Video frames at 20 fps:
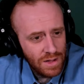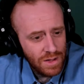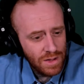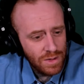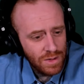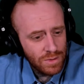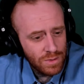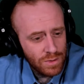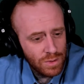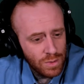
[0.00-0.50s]

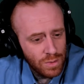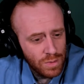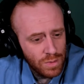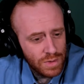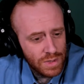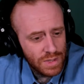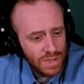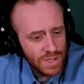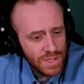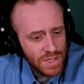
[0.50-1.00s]

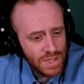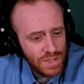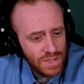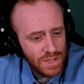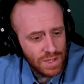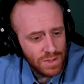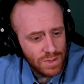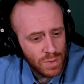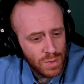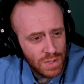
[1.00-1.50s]
Luke
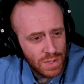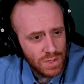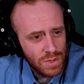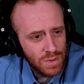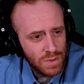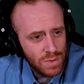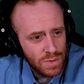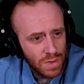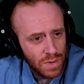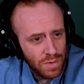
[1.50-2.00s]

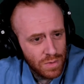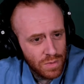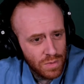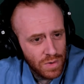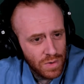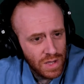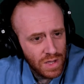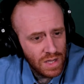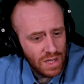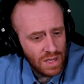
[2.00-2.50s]

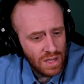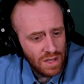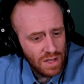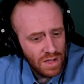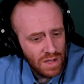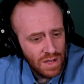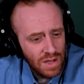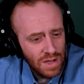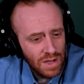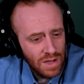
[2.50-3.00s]
16:22-23.
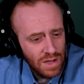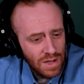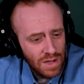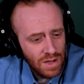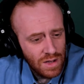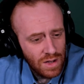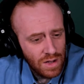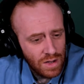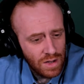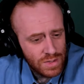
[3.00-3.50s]

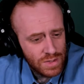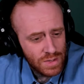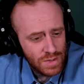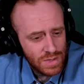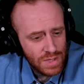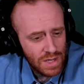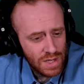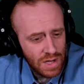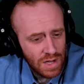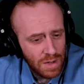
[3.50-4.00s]
Also
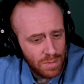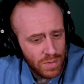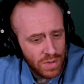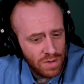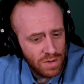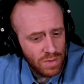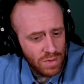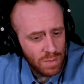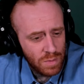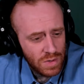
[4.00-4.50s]
said, I
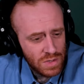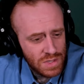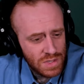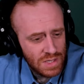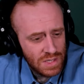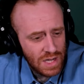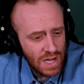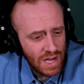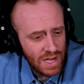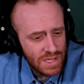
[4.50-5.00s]
believe when a person
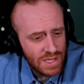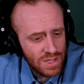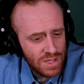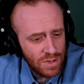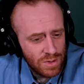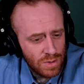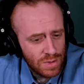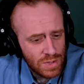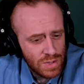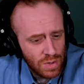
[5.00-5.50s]
dies,
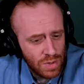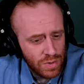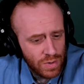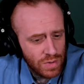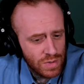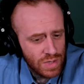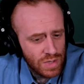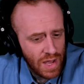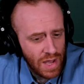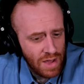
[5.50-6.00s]
their soul
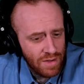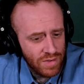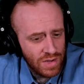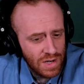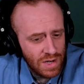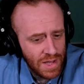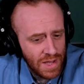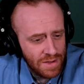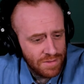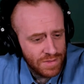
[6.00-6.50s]
goes to
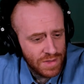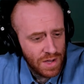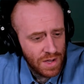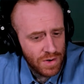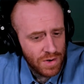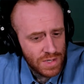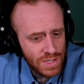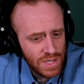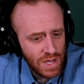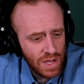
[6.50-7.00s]
heaven if they
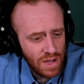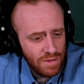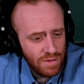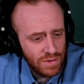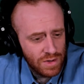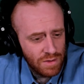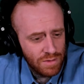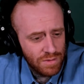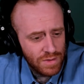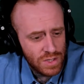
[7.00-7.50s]
are
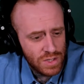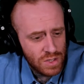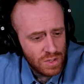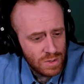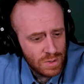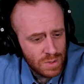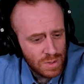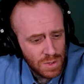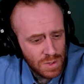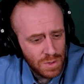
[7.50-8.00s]
saved.
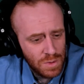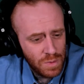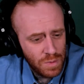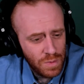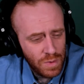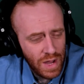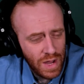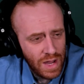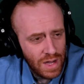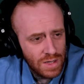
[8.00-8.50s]
Ephesians
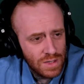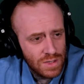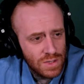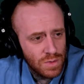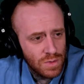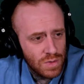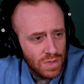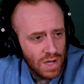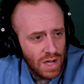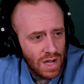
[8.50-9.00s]

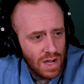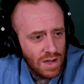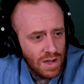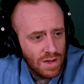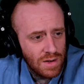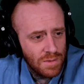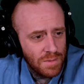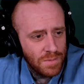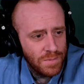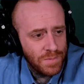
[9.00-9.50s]

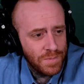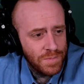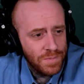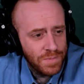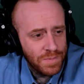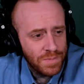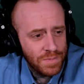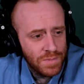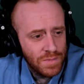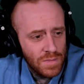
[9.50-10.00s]
2:8-9.
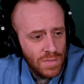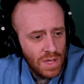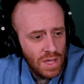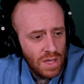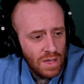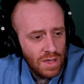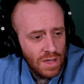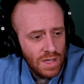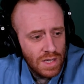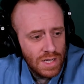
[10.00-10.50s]

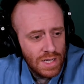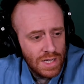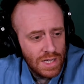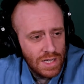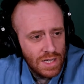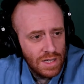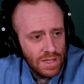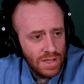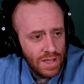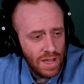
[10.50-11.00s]

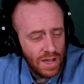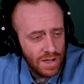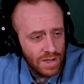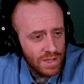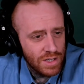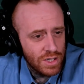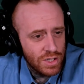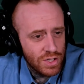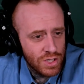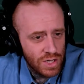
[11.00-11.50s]
Yeah,
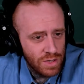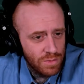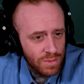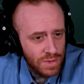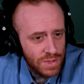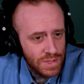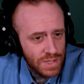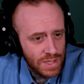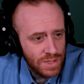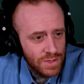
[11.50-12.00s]
in a general
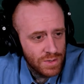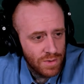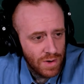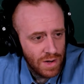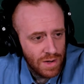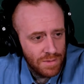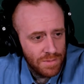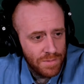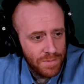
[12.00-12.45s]
sense, right?